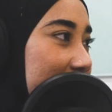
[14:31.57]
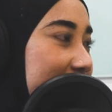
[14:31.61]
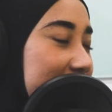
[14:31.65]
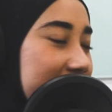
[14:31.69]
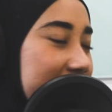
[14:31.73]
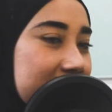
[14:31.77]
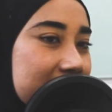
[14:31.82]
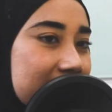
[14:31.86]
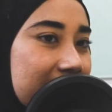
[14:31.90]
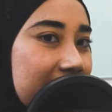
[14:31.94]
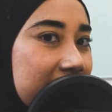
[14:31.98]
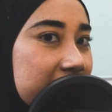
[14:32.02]
And
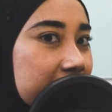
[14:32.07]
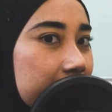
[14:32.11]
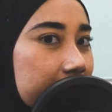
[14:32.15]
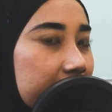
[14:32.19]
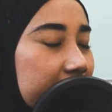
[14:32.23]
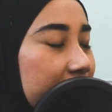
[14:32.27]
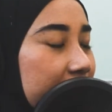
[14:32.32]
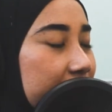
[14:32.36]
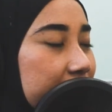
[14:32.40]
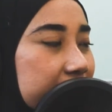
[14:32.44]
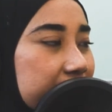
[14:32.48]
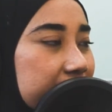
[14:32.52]
since last
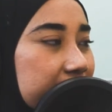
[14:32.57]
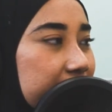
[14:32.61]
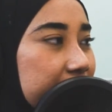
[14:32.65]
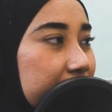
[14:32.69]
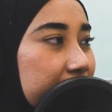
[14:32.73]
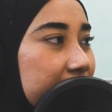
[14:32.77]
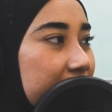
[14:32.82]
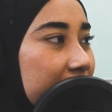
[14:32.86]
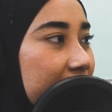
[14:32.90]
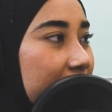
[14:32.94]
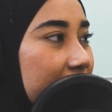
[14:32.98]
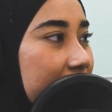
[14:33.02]
Ramadan also, I don't
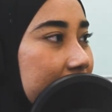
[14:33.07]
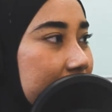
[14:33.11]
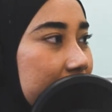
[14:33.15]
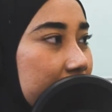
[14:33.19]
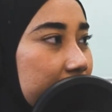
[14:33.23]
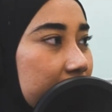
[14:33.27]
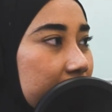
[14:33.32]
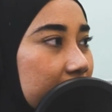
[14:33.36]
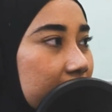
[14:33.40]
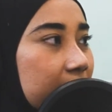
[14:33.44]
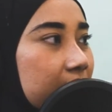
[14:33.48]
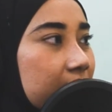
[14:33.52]
think that has
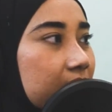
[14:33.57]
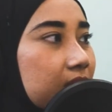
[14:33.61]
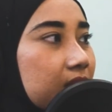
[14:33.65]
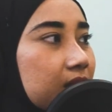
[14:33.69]
happened.